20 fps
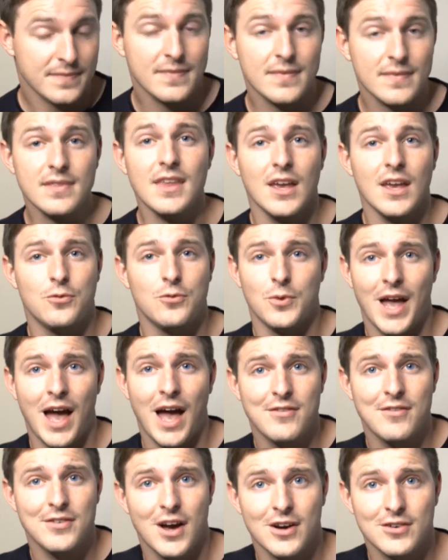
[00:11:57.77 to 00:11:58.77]
if we
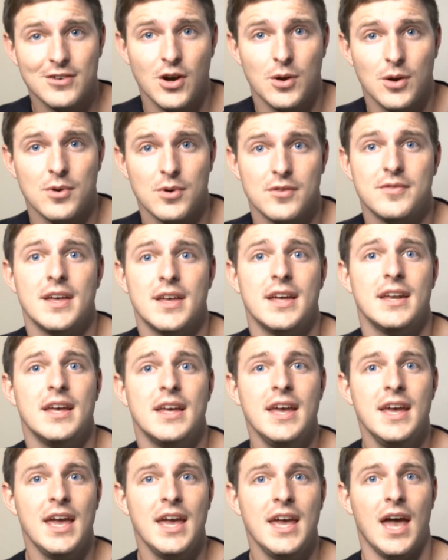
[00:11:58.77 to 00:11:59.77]
have an October event
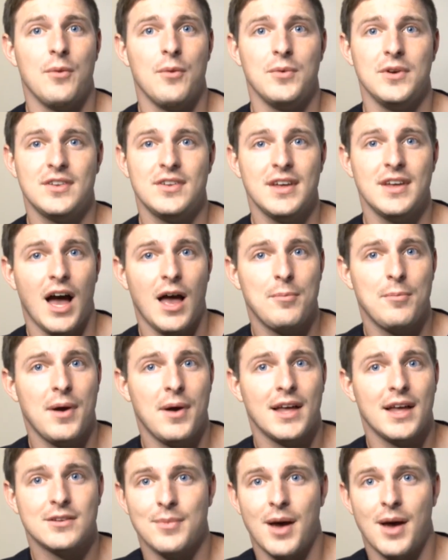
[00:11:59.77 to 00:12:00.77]
and we see
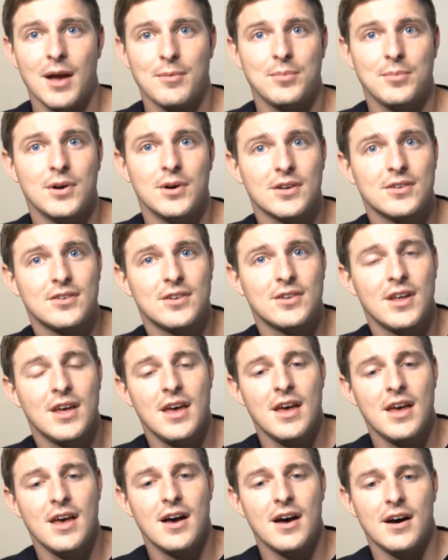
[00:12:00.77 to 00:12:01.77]
iPads, MacBooks,
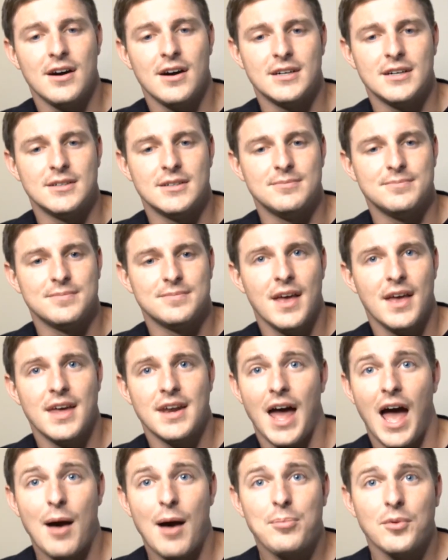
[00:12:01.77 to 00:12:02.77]
and an
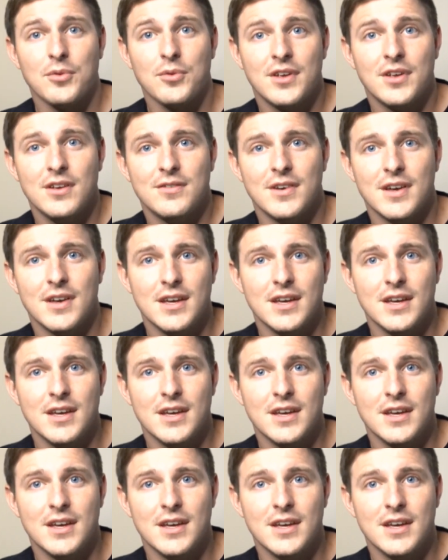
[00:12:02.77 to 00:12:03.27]
Apple TV.